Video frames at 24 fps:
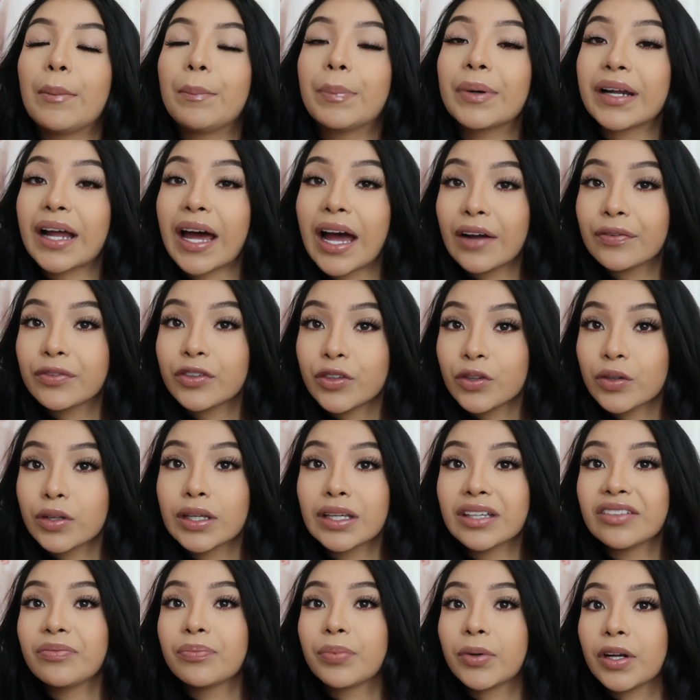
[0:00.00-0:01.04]
But after you
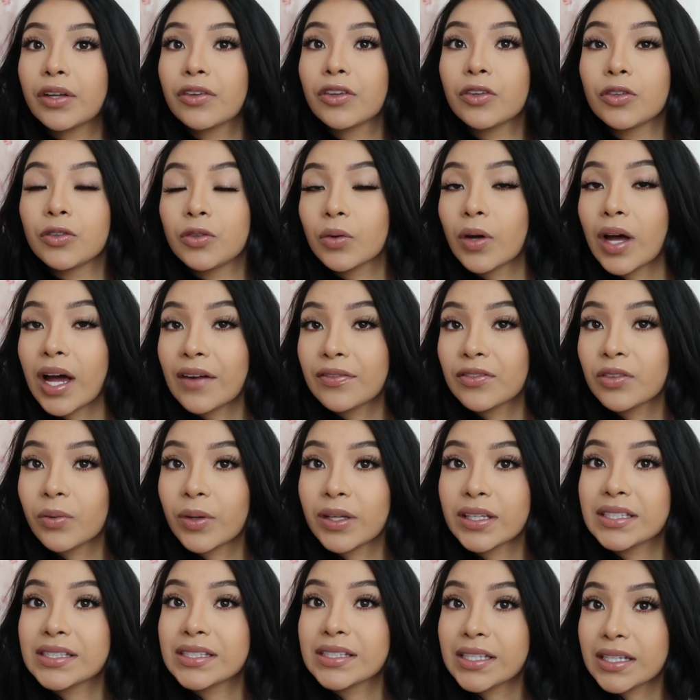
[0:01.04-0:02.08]
give birth, you do have to
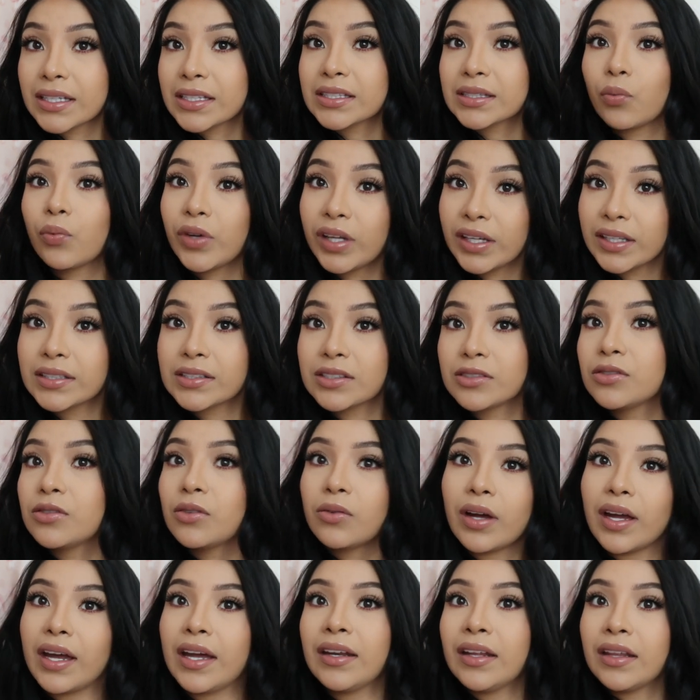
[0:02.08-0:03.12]
wait 6 weeks to
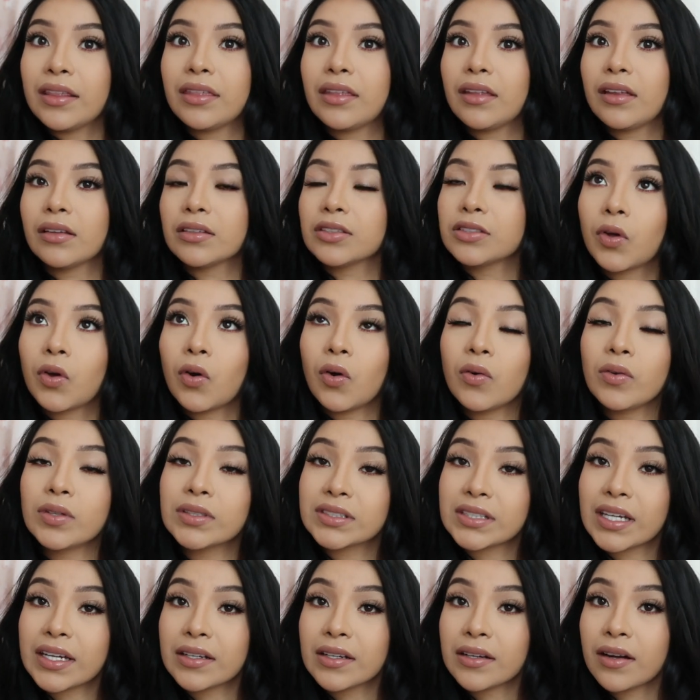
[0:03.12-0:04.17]
do anything, to go
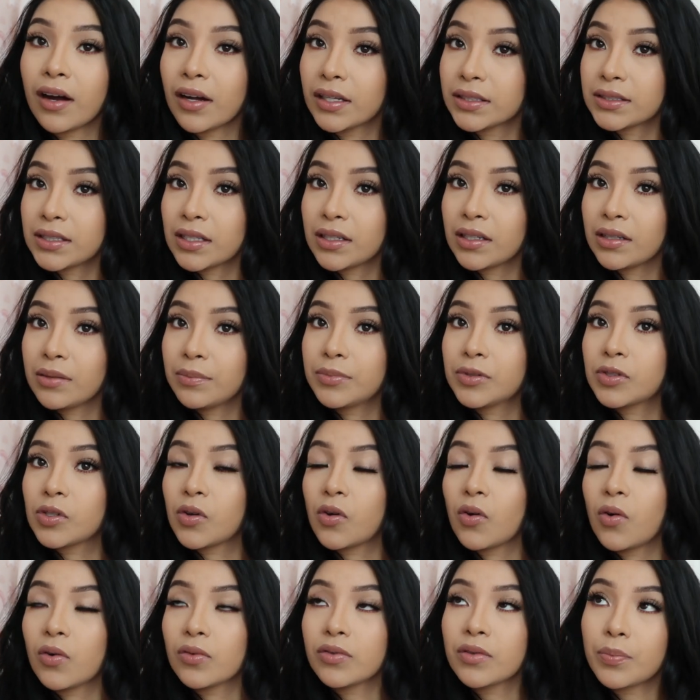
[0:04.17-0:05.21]
inside a hot tub, to
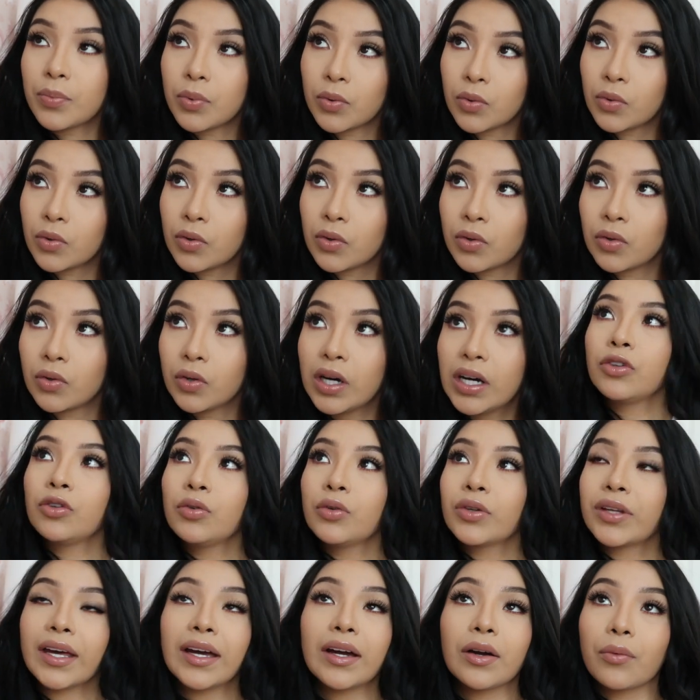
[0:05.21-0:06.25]
go in the pool.
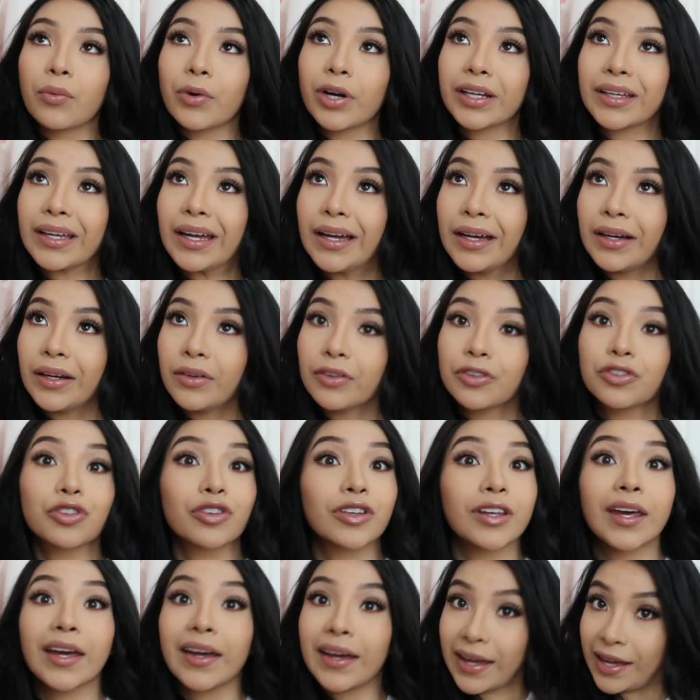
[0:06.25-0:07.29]
You can't work out, you
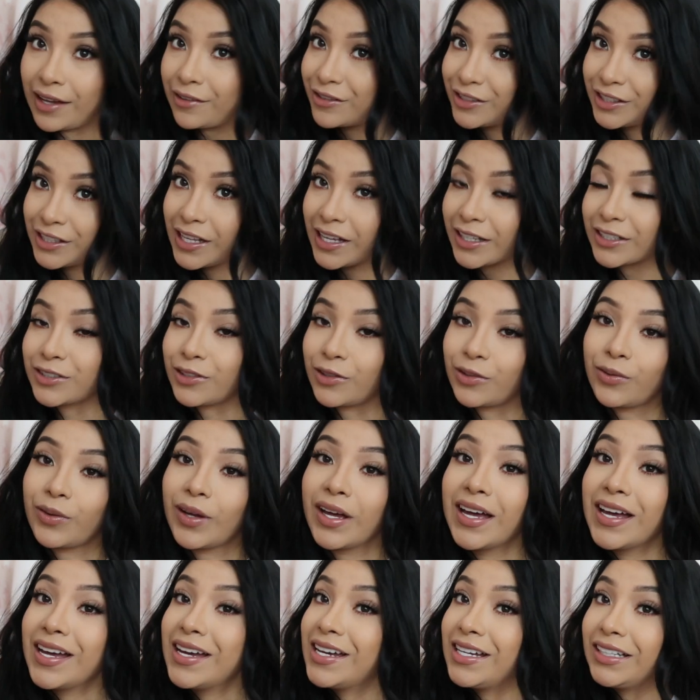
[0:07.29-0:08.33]
can't have sex.
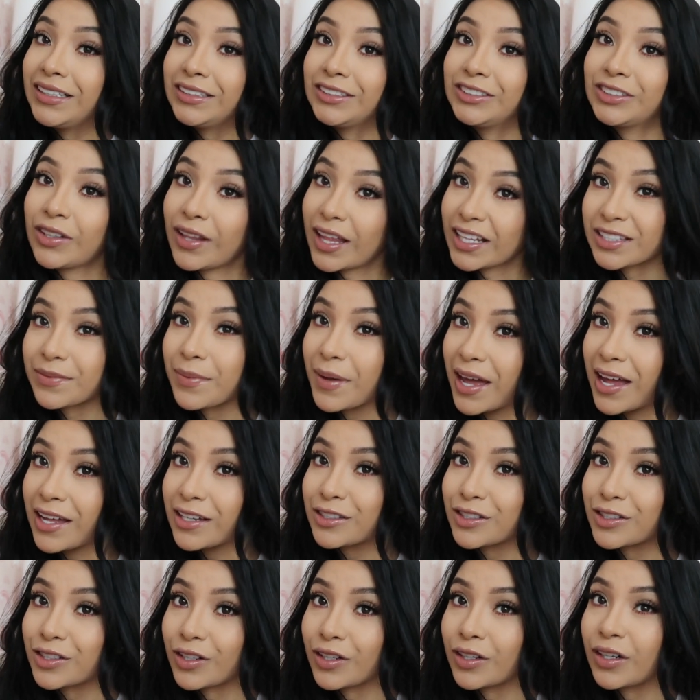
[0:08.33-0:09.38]
So that's my
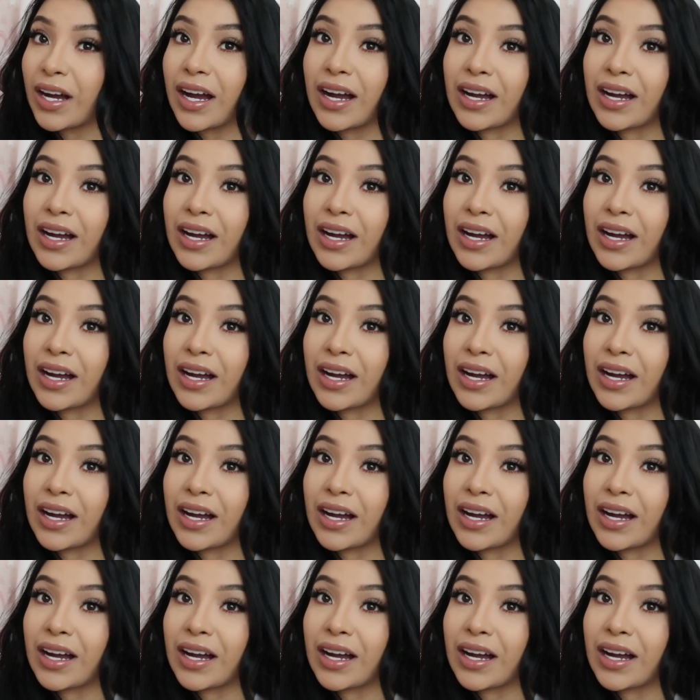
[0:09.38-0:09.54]
answer.